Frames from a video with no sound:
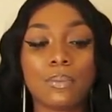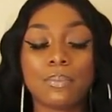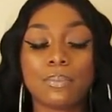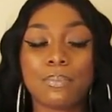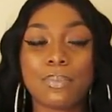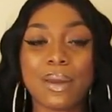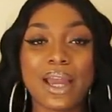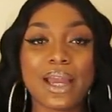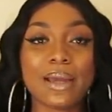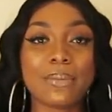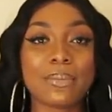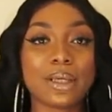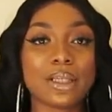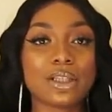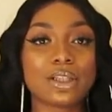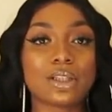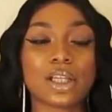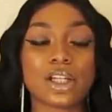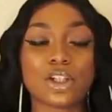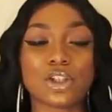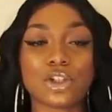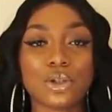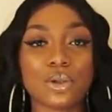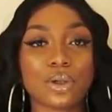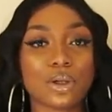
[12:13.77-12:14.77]
payments
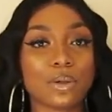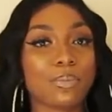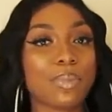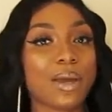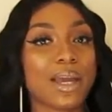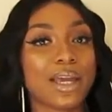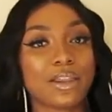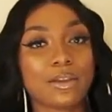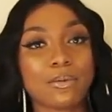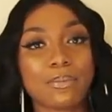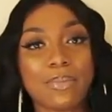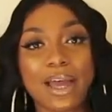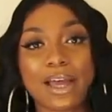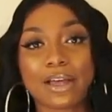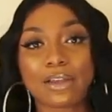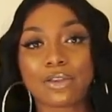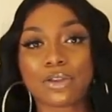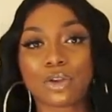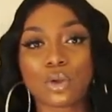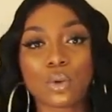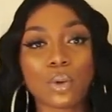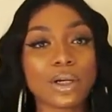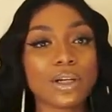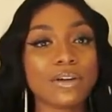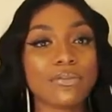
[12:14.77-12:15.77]
that you can pay them back.
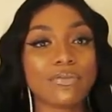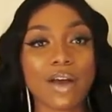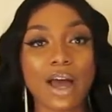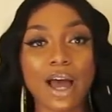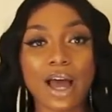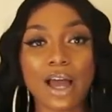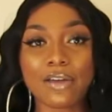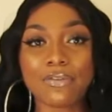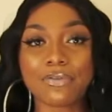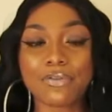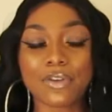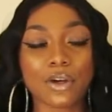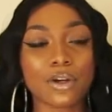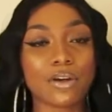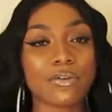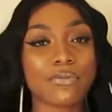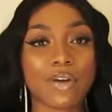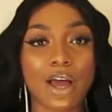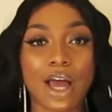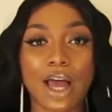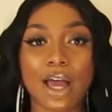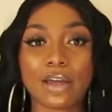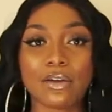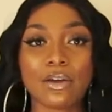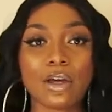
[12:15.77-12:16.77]
25,
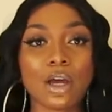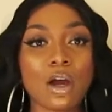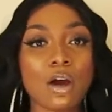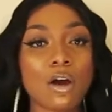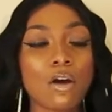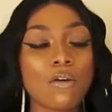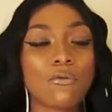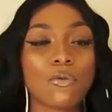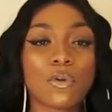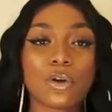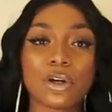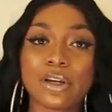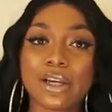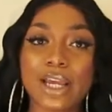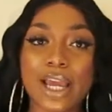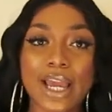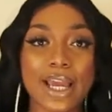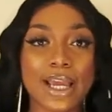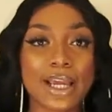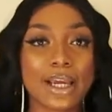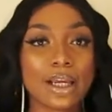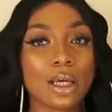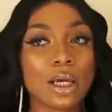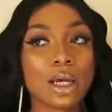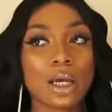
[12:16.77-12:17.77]
35,
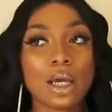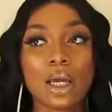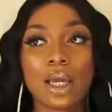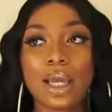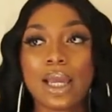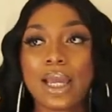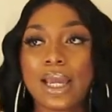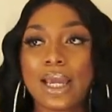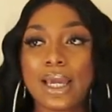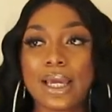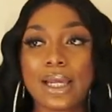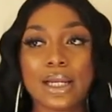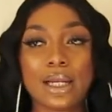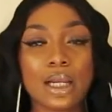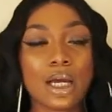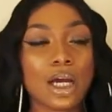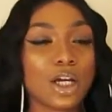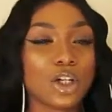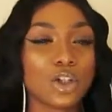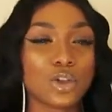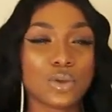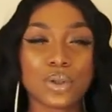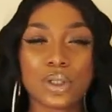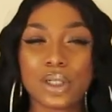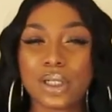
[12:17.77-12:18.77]
48, and
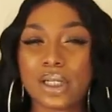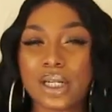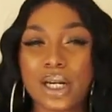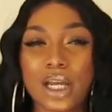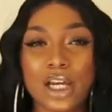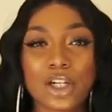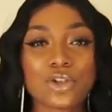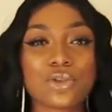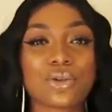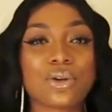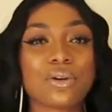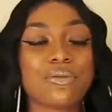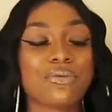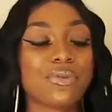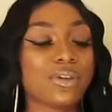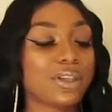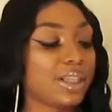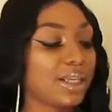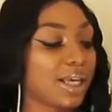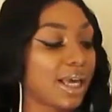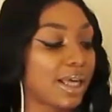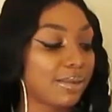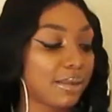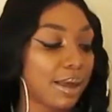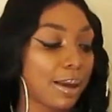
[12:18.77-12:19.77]
100 and
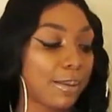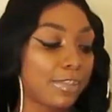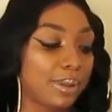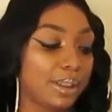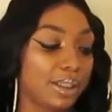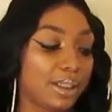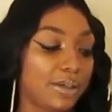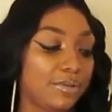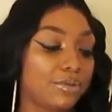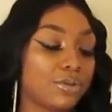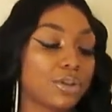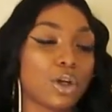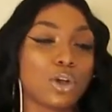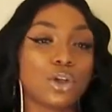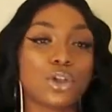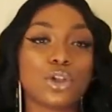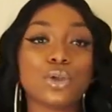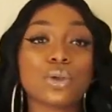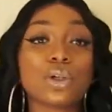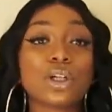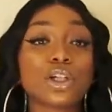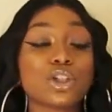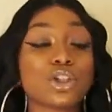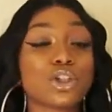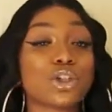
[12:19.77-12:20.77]
150, I believe. So
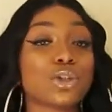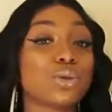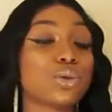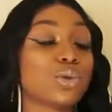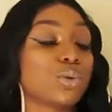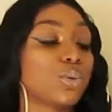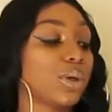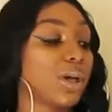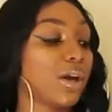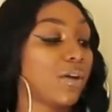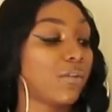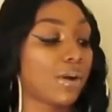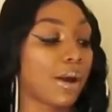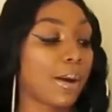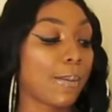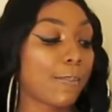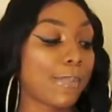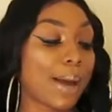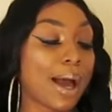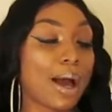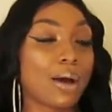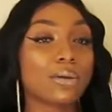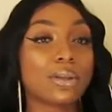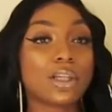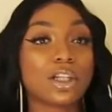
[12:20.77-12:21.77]
you can choose whatever
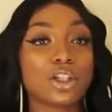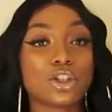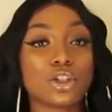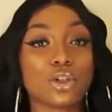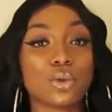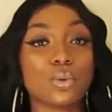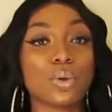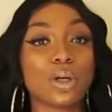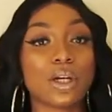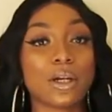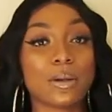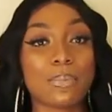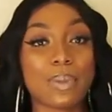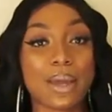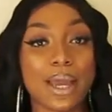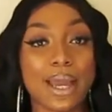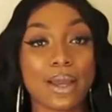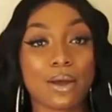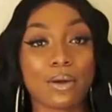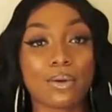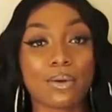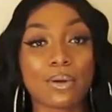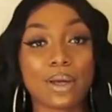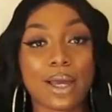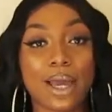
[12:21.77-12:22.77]
amount that you want to pay,
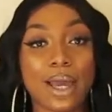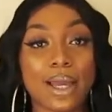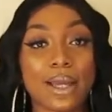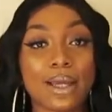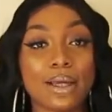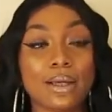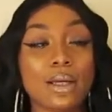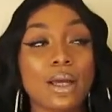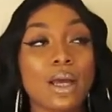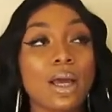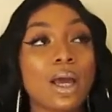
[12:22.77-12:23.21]
okay?